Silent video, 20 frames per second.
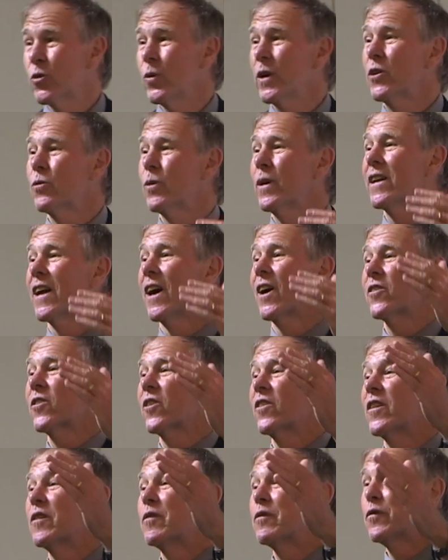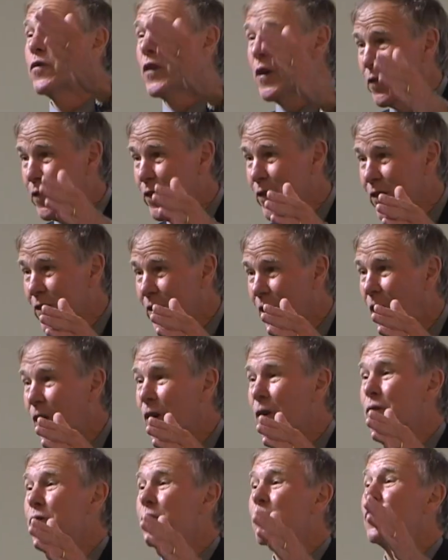tweet went out on the 5th
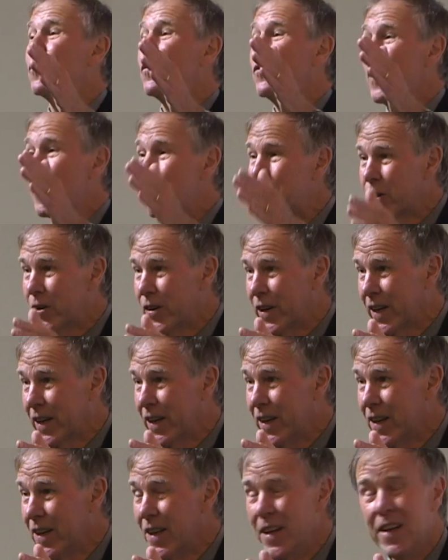of February,